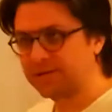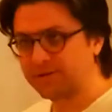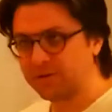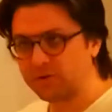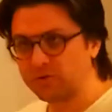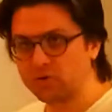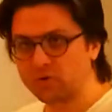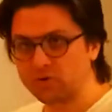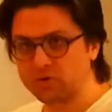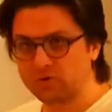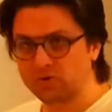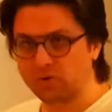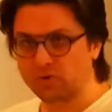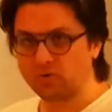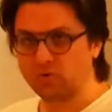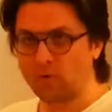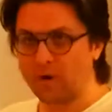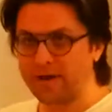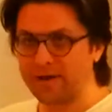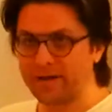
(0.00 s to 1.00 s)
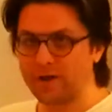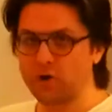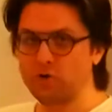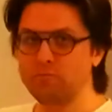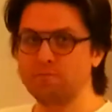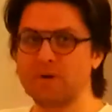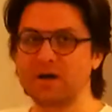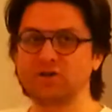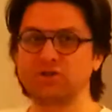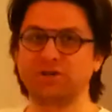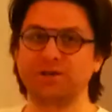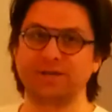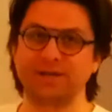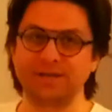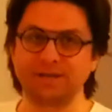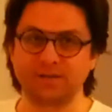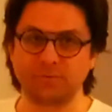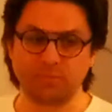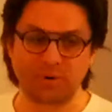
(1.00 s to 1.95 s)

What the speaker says: for us. So,